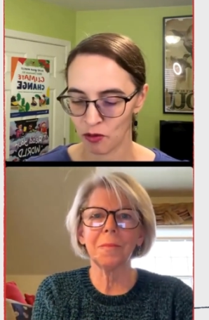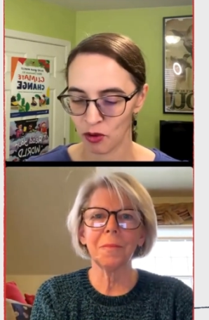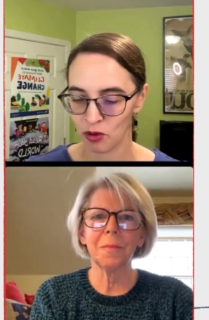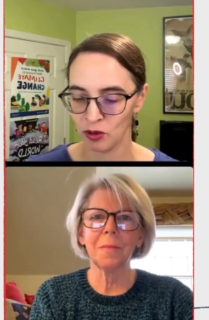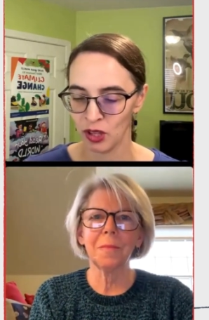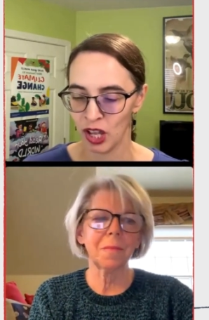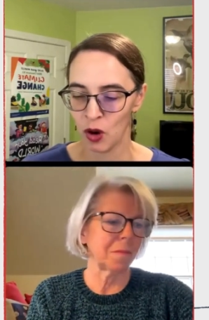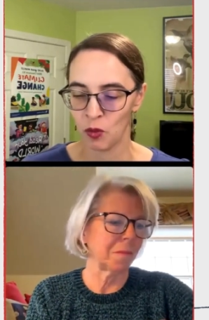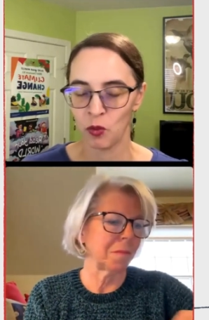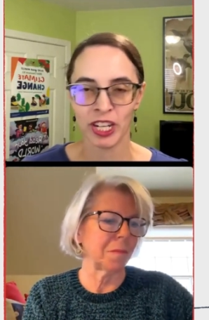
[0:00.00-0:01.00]
Speaker 1: role
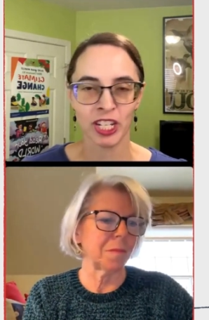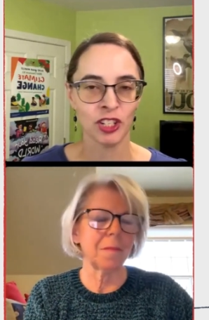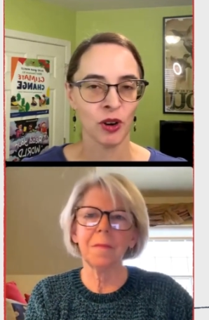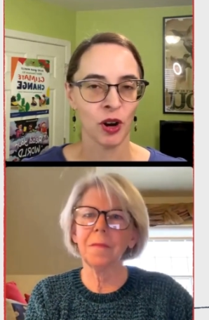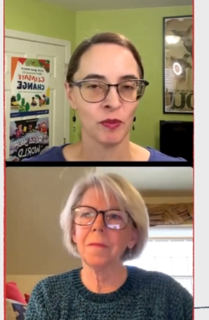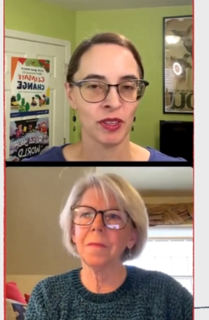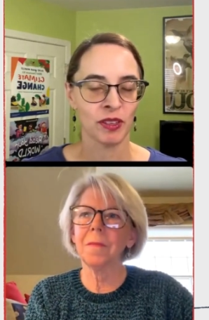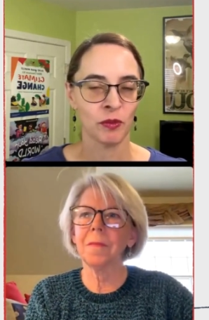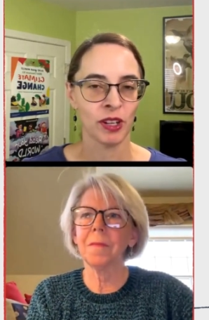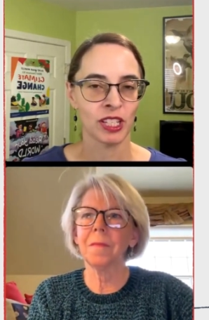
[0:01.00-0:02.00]
what did you hope
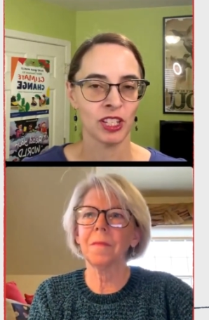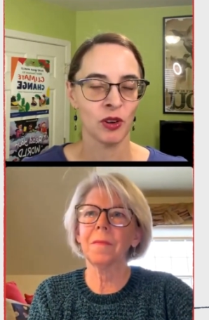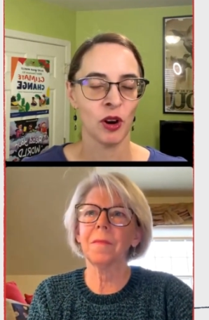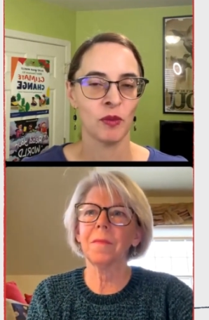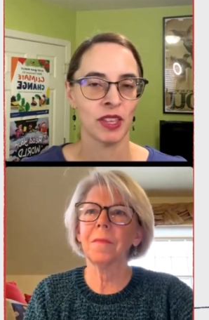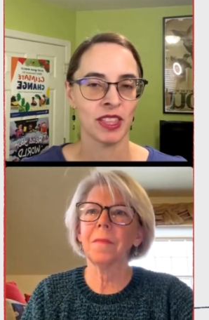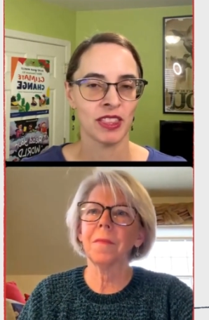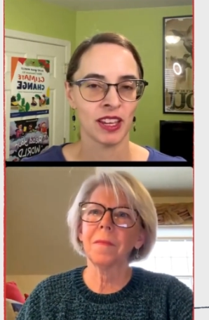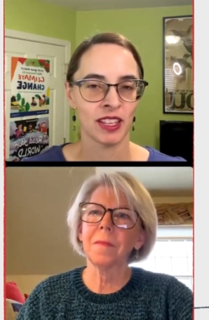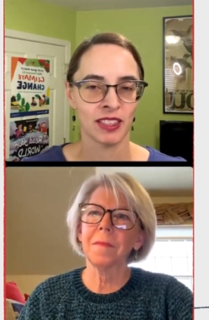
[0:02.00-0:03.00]
that what do you hope that
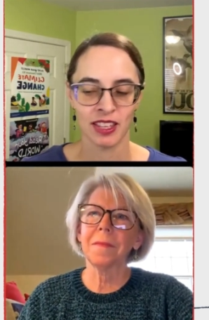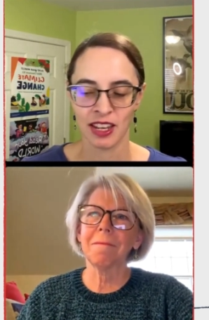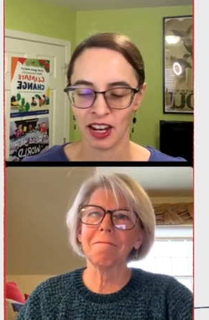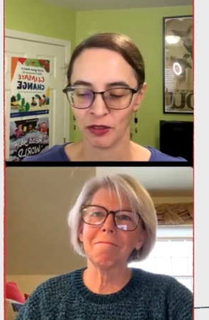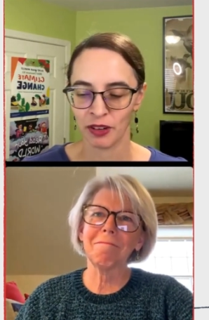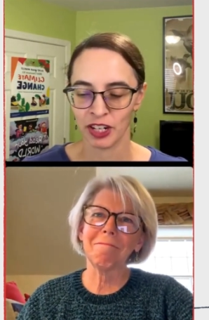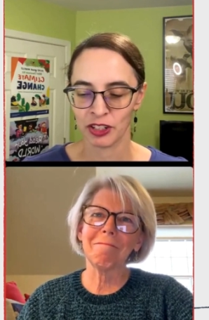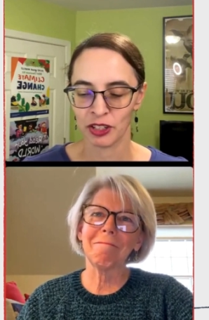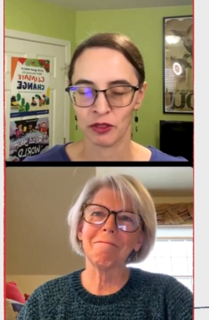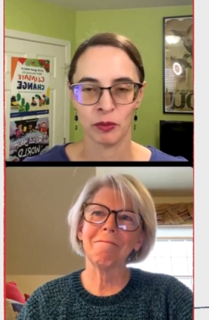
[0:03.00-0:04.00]
that the young
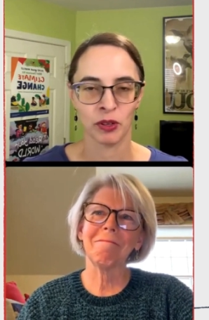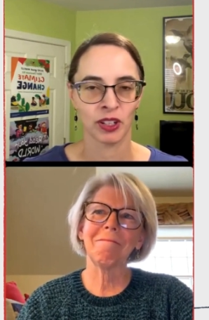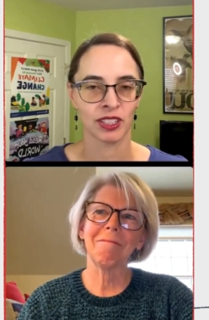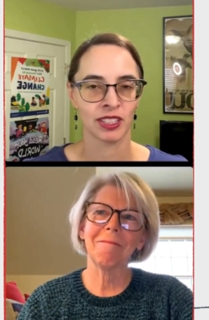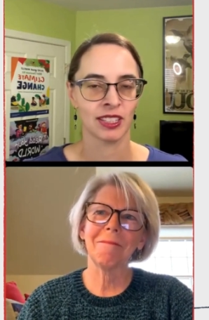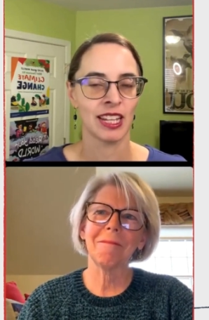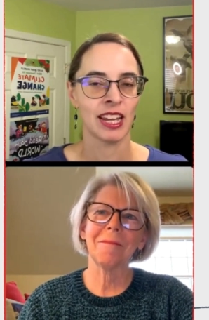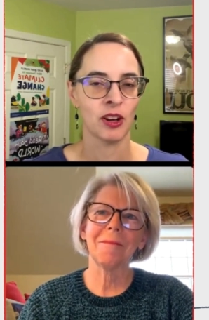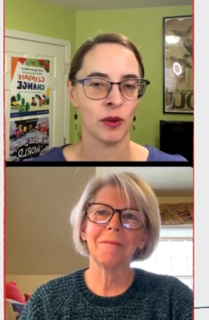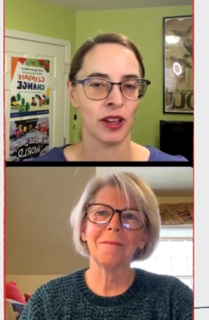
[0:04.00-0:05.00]
readers of the books
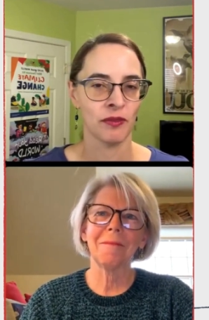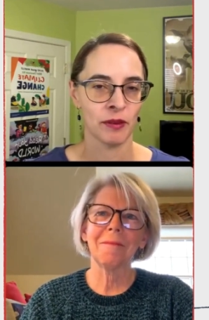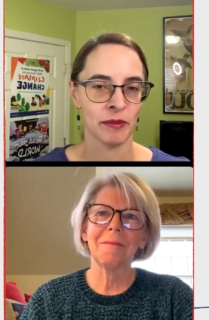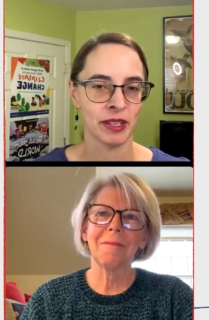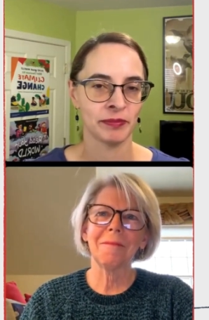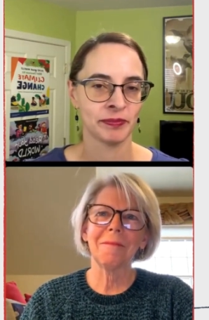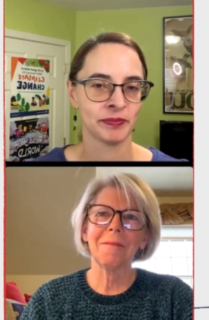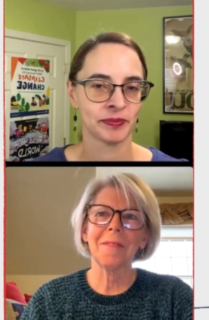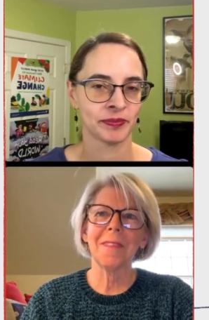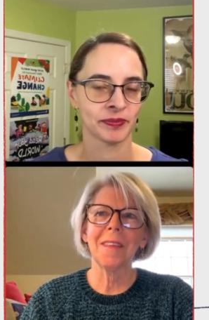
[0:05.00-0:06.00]
take away from it
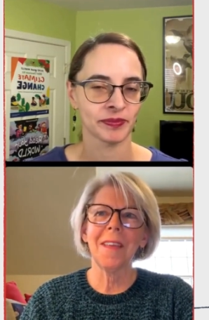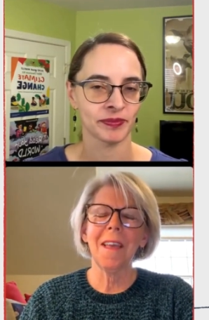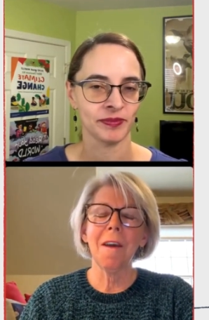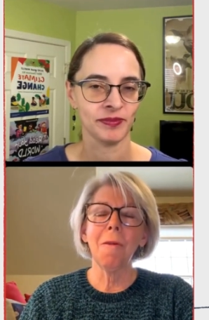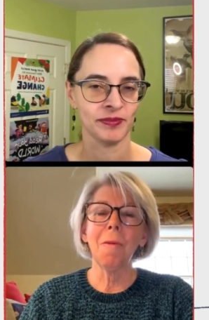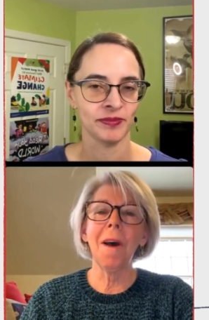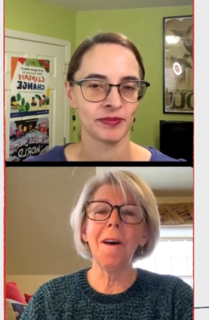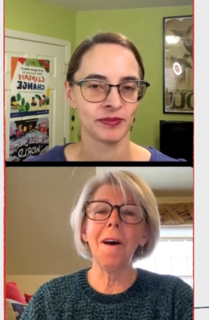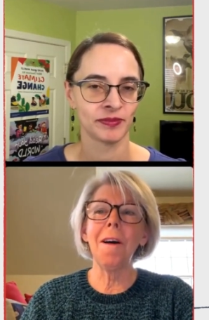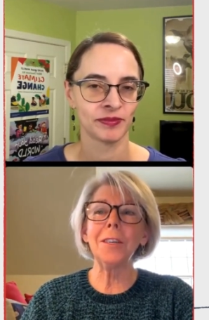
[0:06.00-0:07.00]
Speaker 2: well
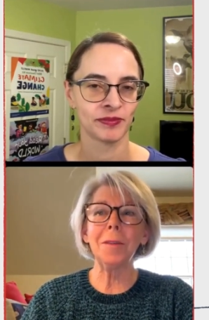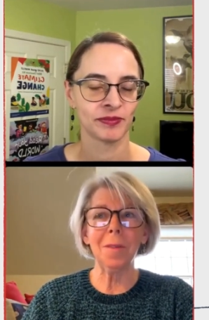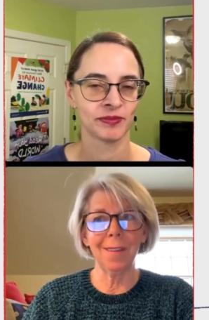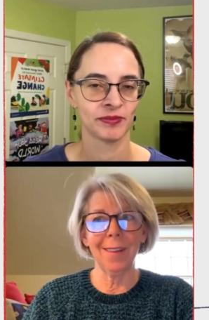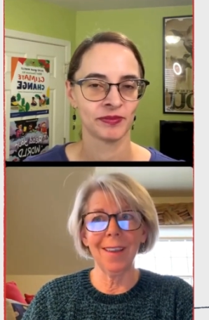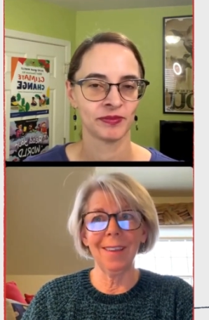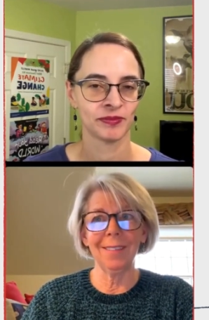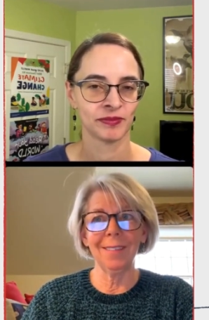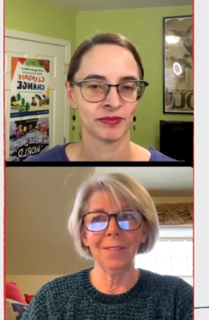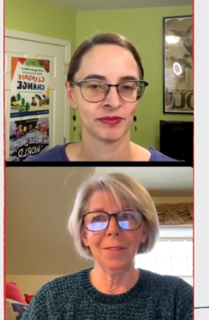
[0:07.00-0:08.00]
ultimately
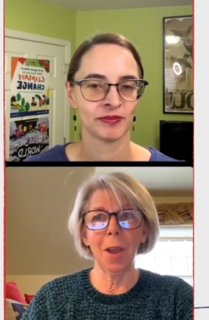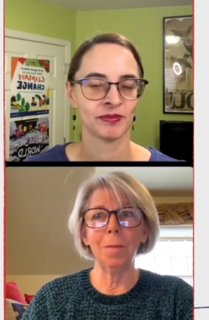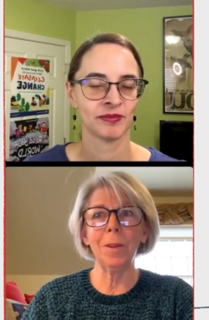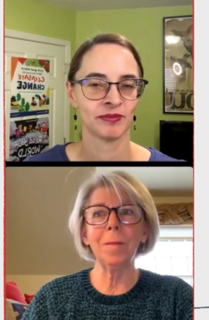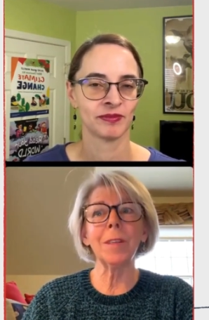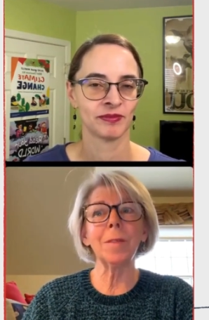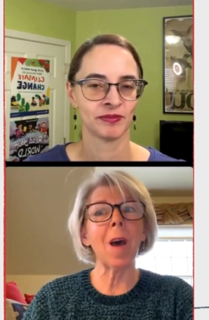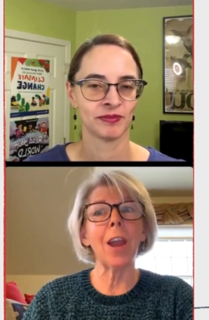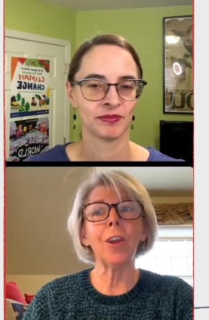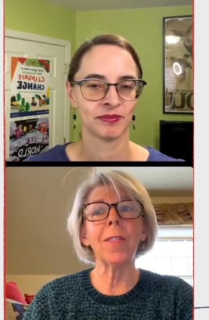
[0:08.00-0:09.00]
we hope to
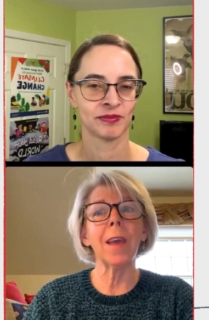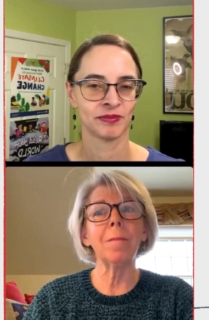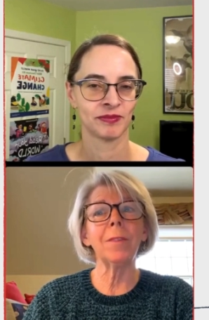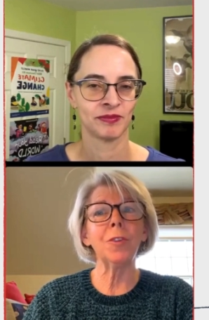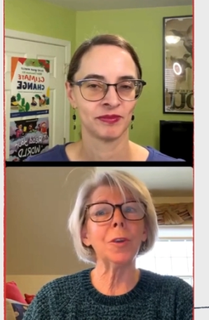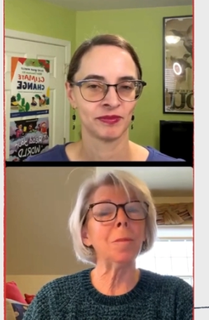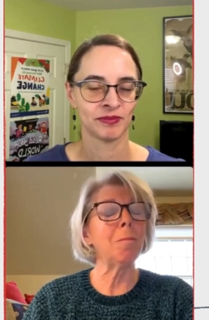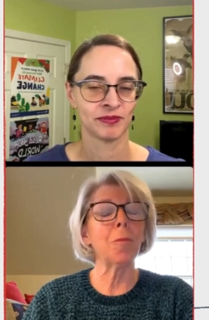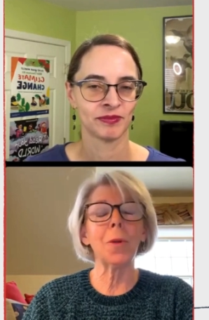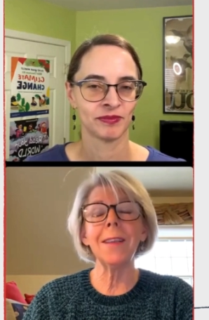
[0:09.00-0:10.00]
inspire them to
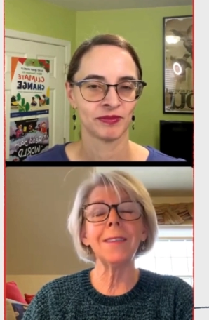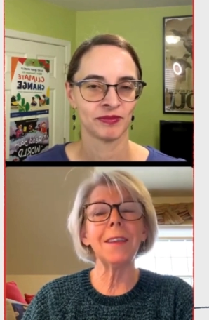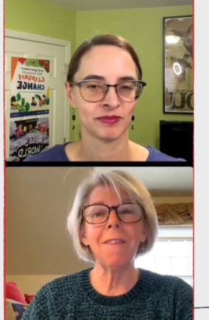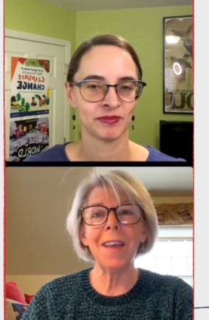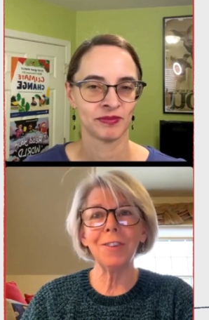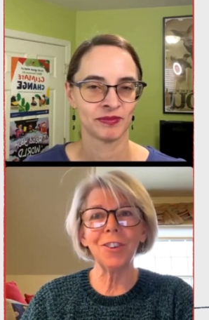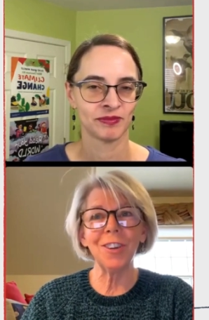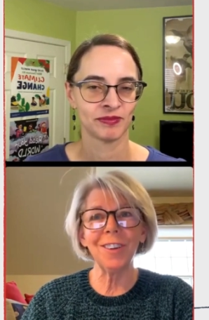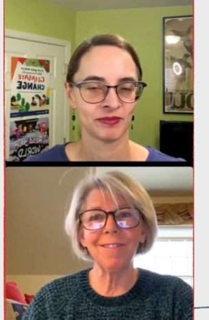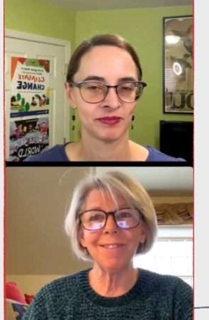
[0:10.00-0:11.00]
embrace adventure
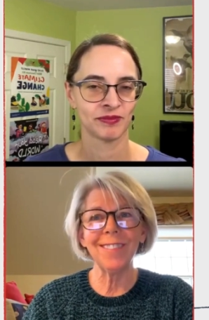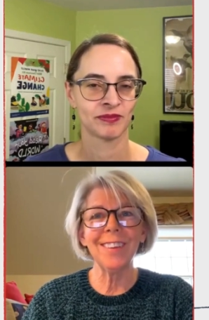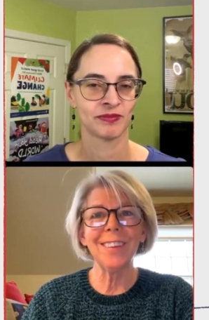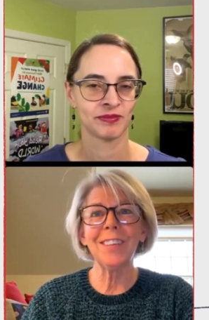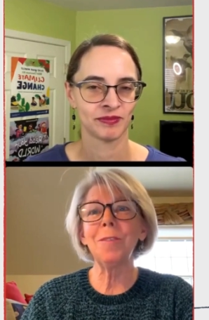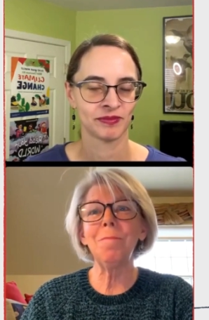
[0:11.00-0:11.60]
to